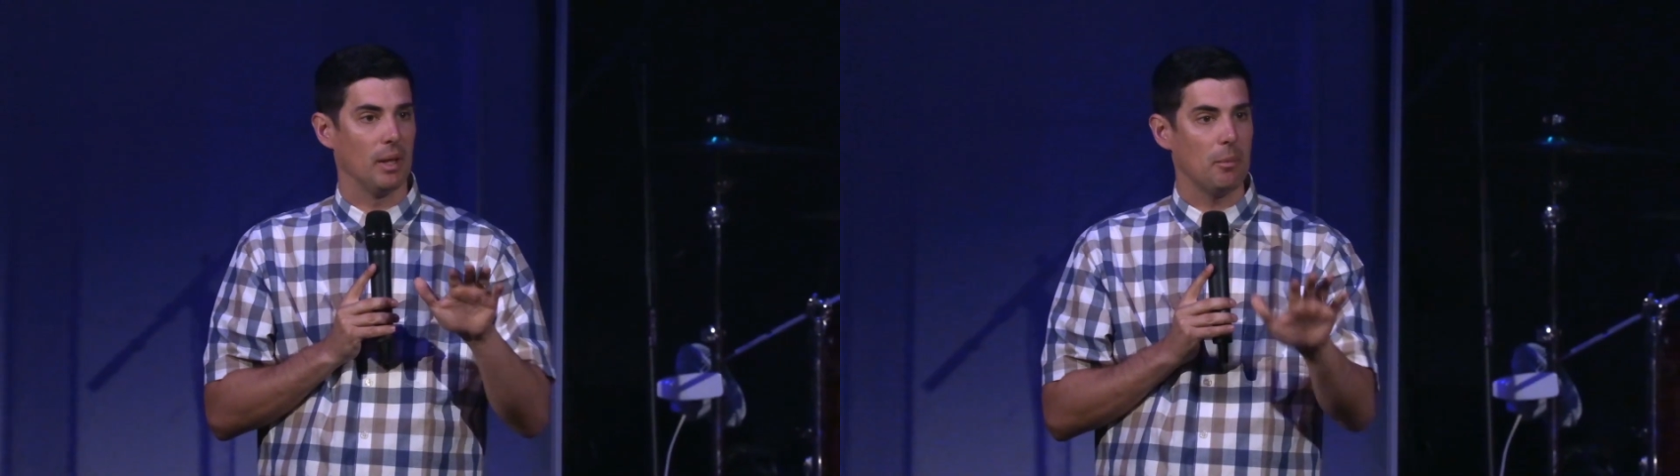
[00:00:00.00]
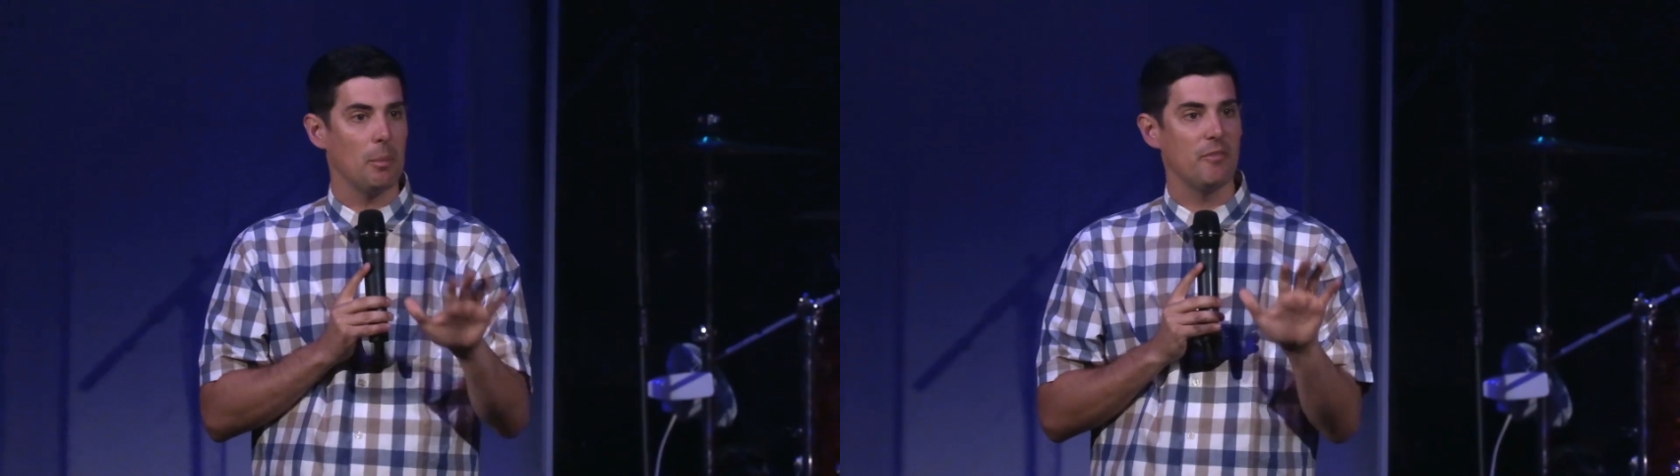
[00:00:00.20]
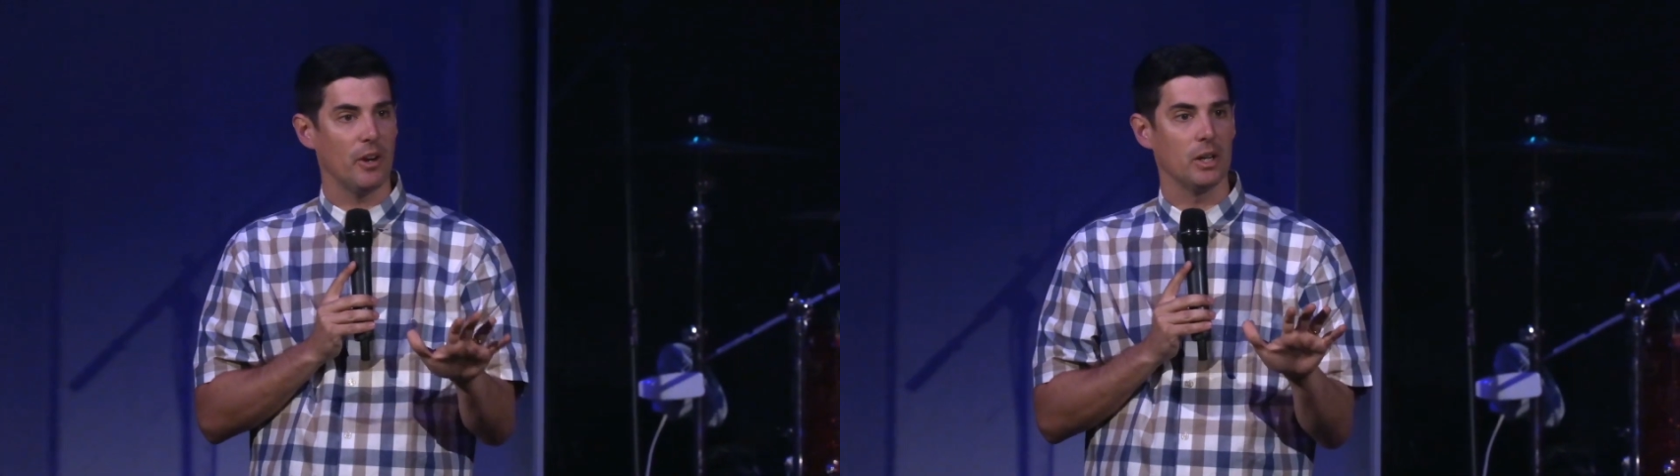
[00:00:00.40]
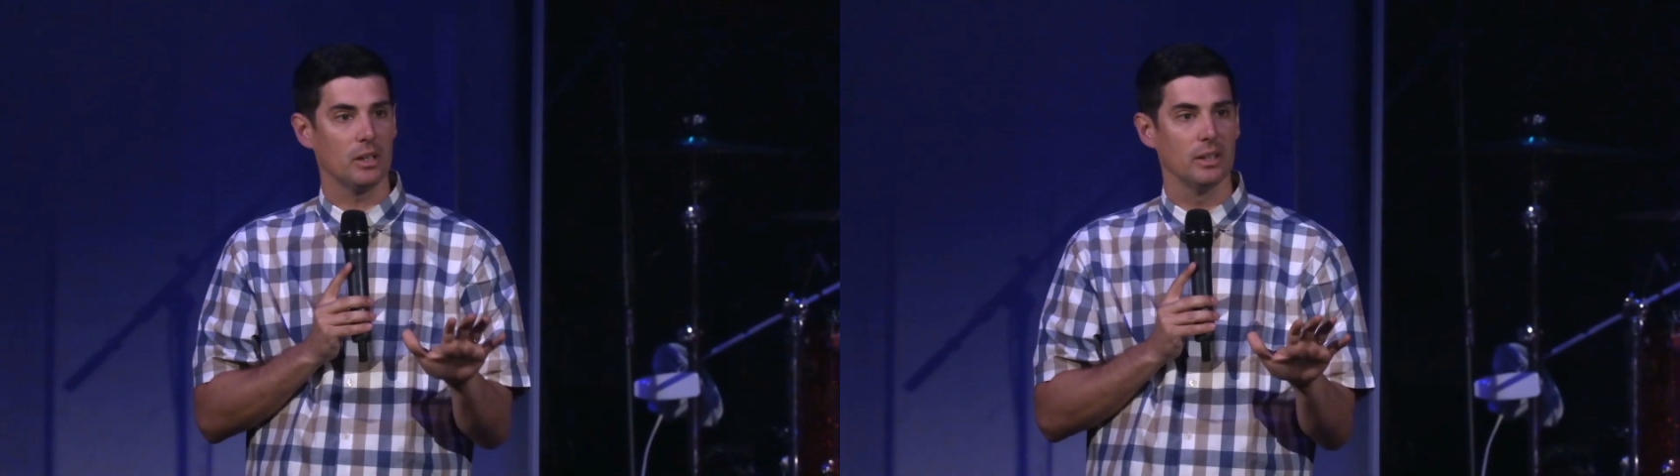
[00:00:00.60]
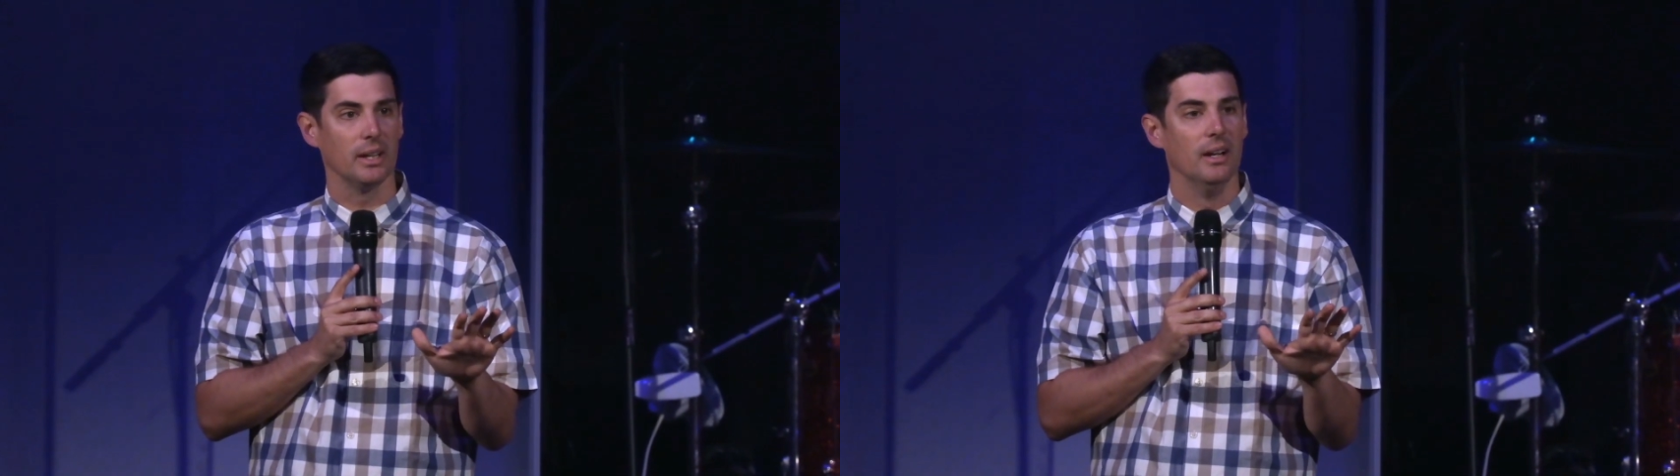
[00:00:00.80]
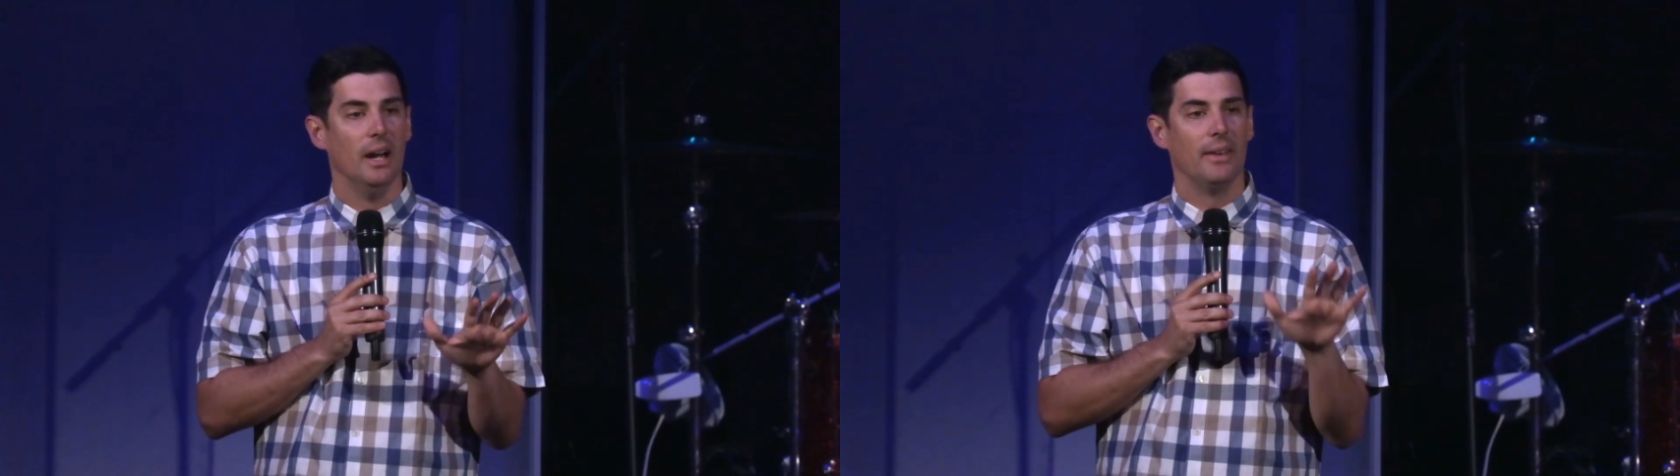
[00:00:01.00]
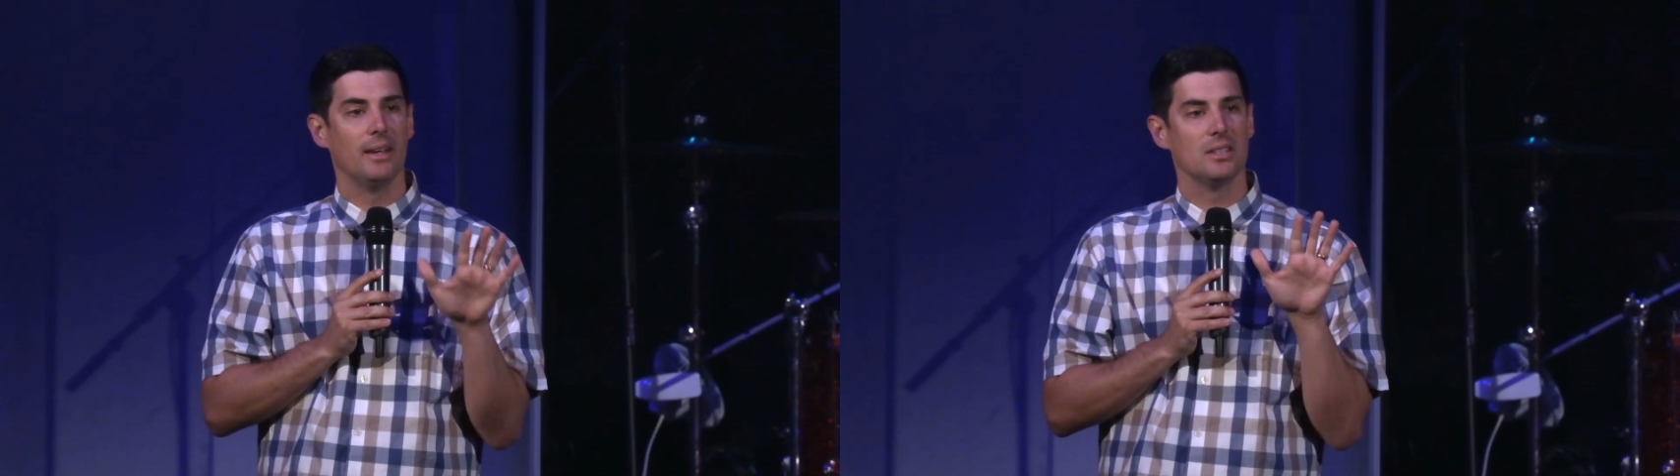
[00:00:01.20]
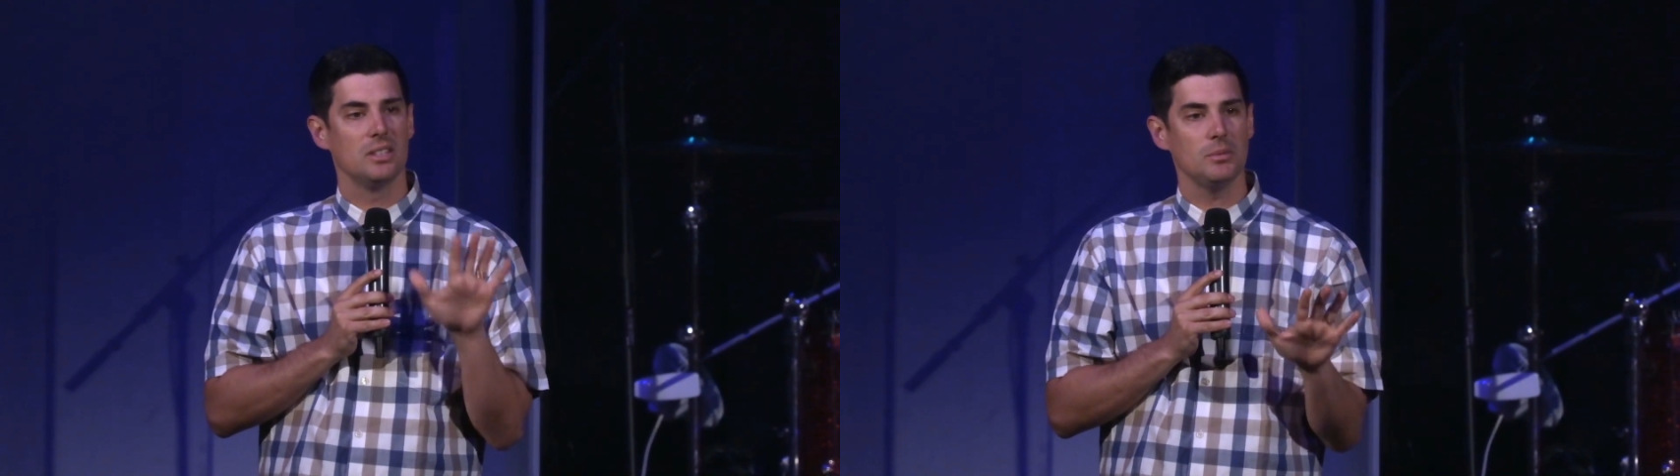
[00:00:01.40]
But let me be very clear that it
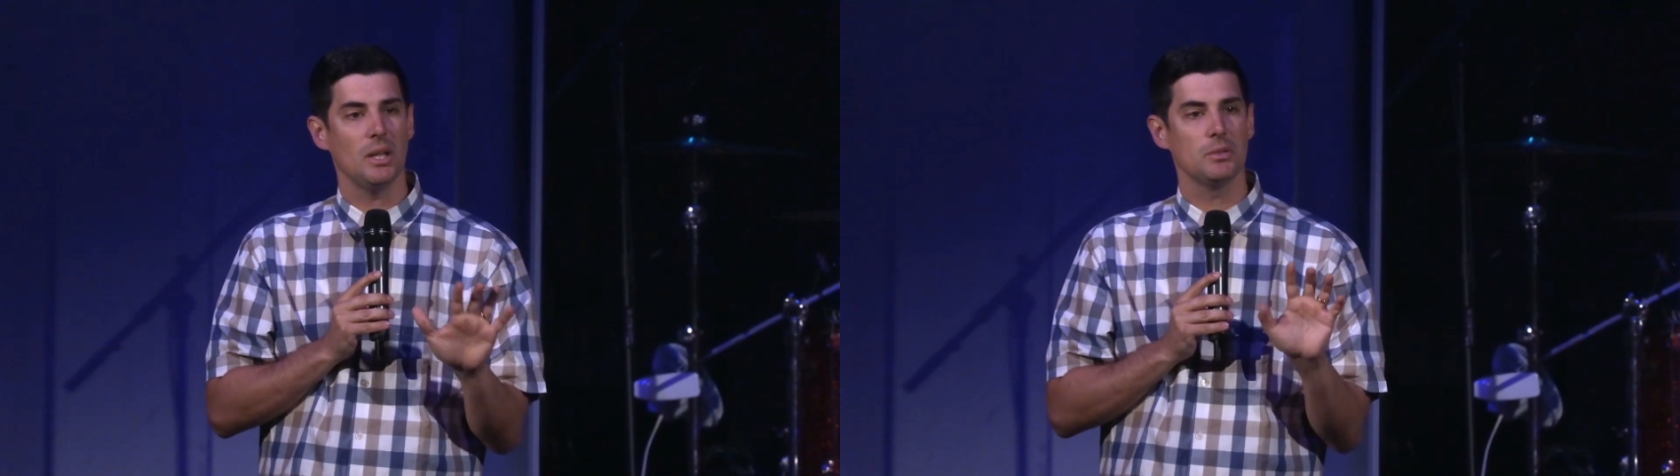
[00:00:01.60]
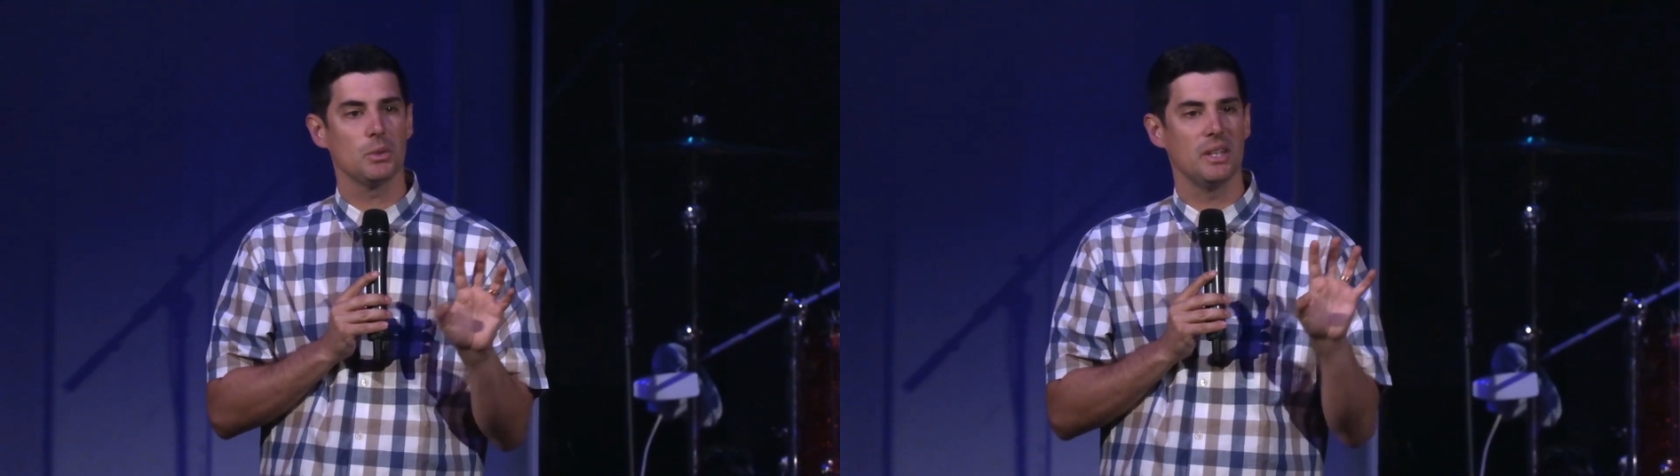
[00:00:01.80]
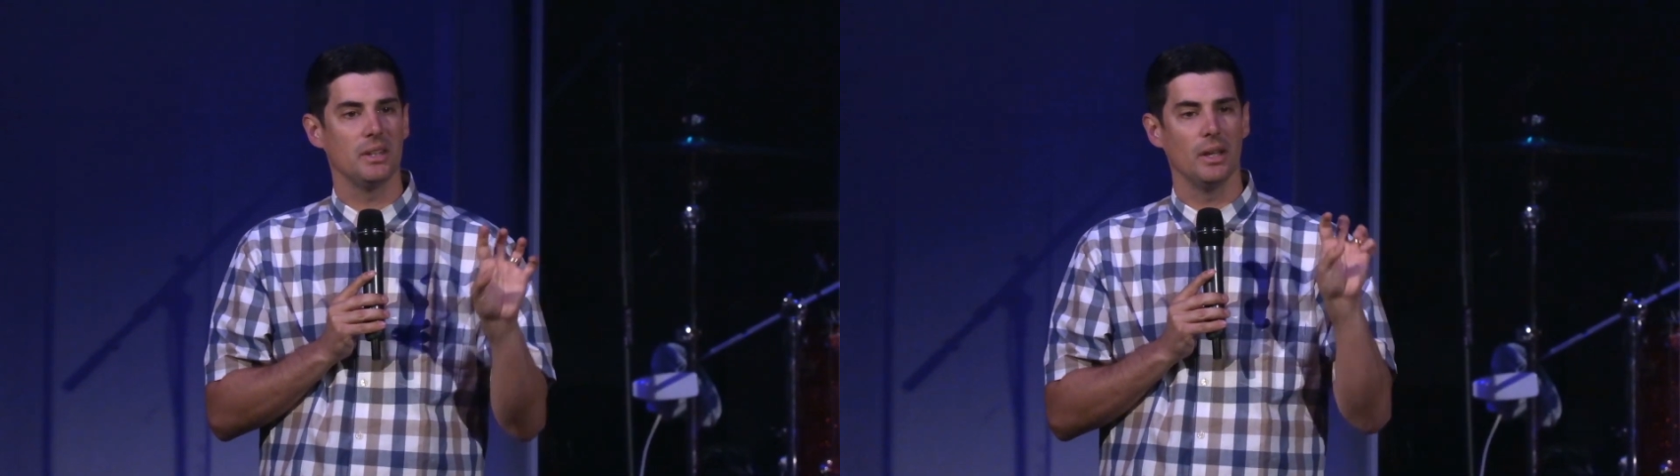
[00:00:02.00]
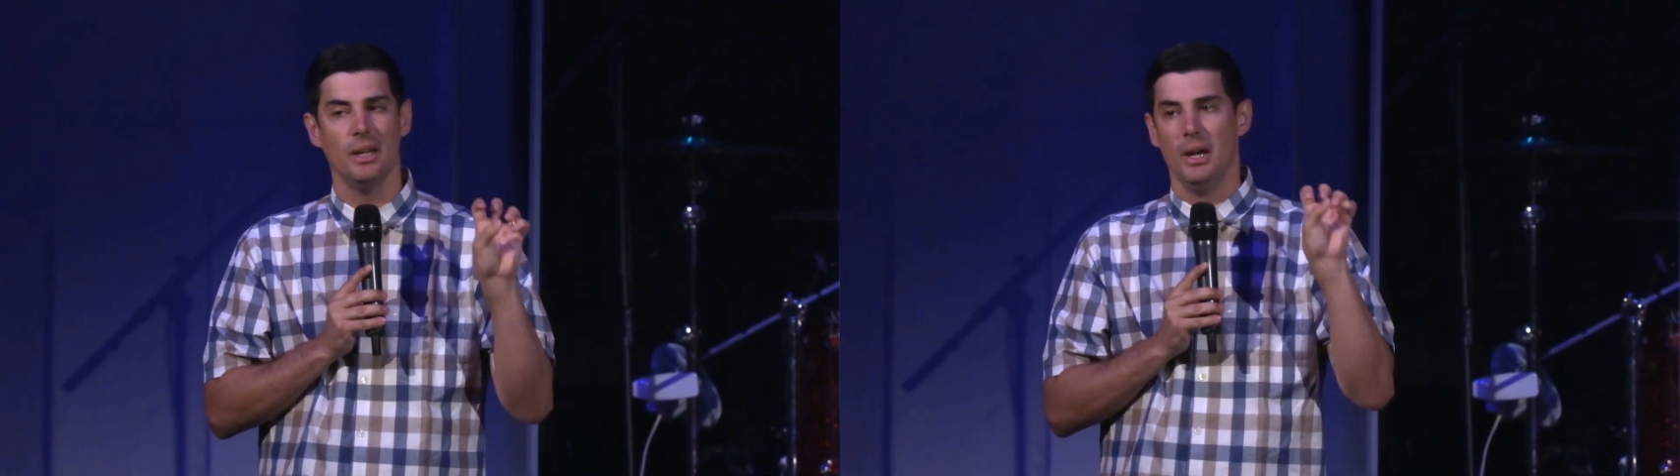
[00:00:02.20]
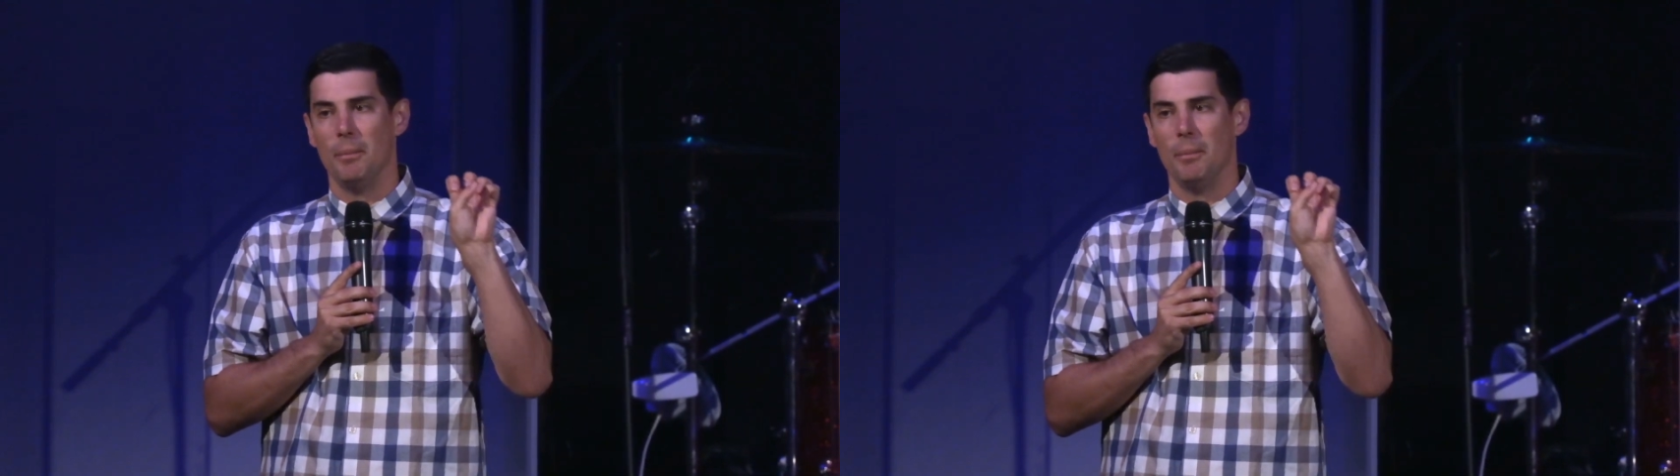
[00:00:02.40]
is sometimes within the